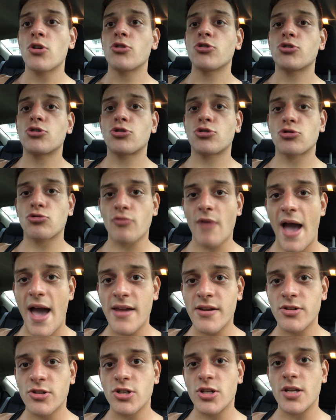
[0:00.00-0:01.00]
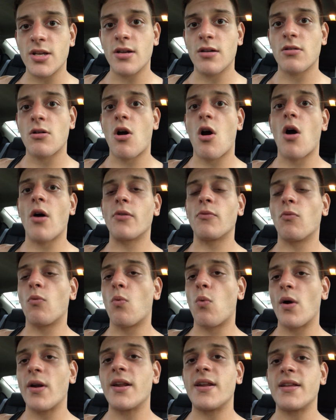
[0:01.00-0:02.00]
strategy on
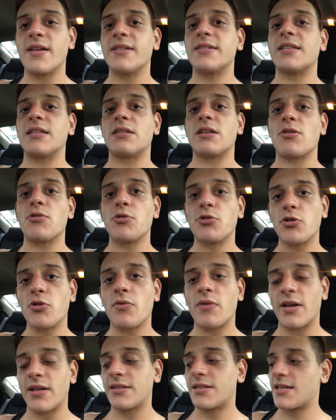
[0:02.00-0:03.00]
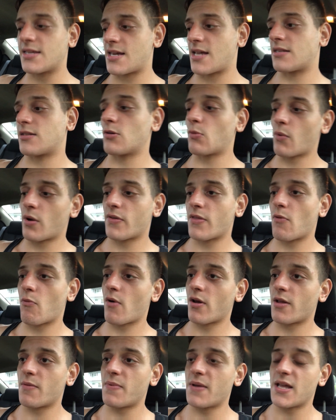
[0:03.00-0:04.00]
what it is that they're doing to get to where they
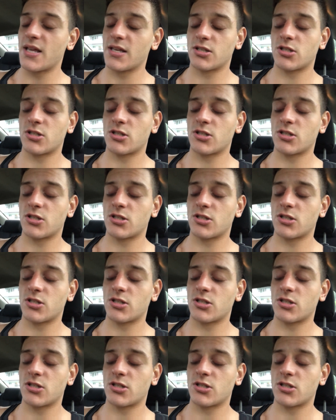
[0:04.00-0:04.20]
want to be.